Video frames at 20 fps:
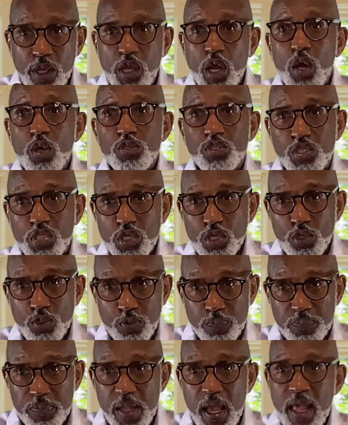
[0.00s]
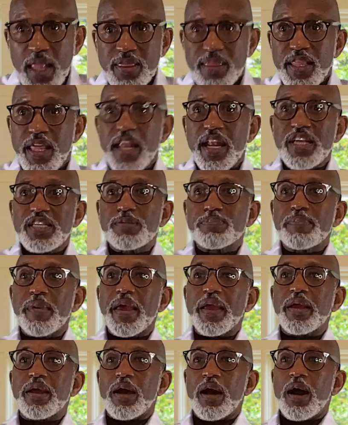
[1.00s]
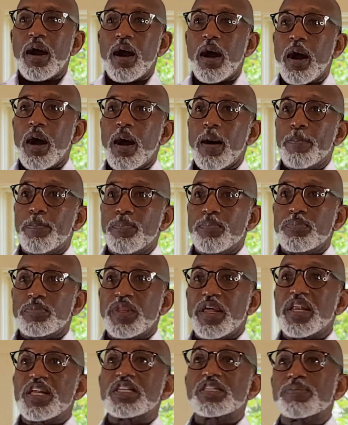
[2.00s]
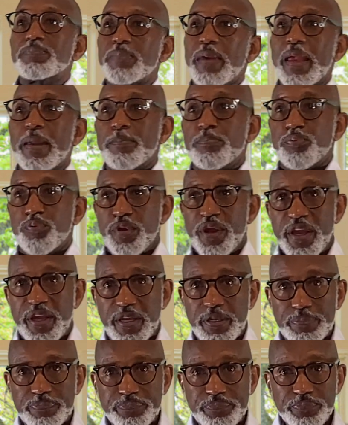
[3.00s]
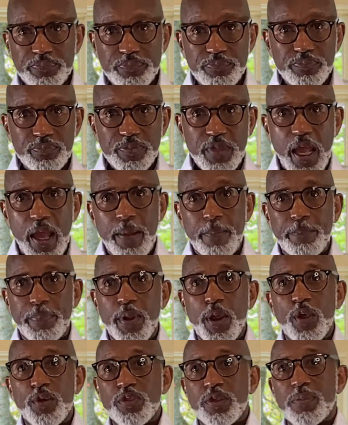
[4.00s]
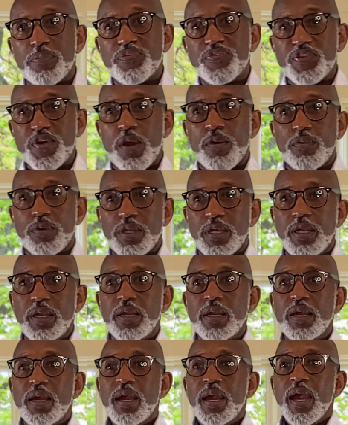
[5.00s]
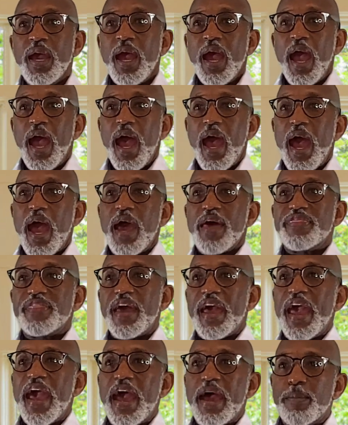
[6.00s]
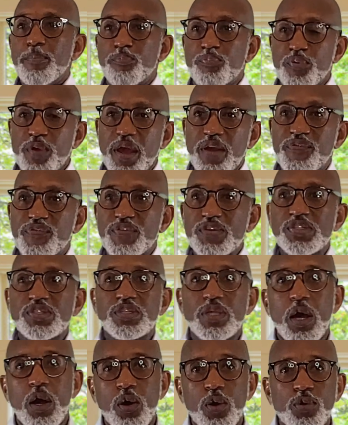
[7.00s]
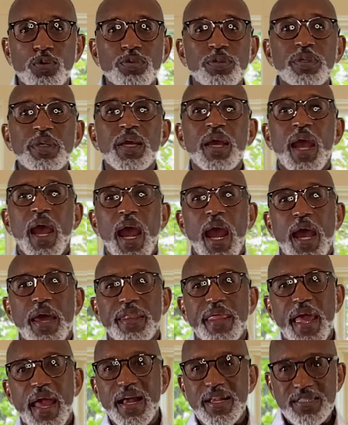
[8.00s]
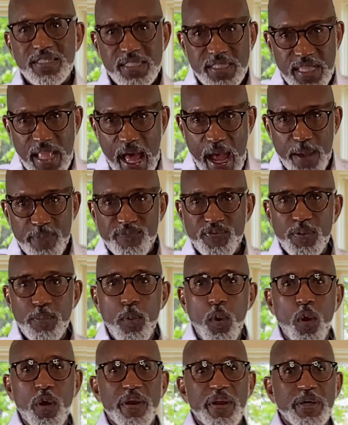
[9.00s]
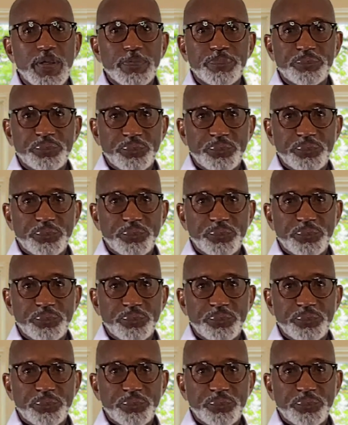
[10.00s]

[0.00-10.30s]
Go to, let us make uh, let us make brick and burn them thoroughly. And they had brick for stone, and they had slime for mortar.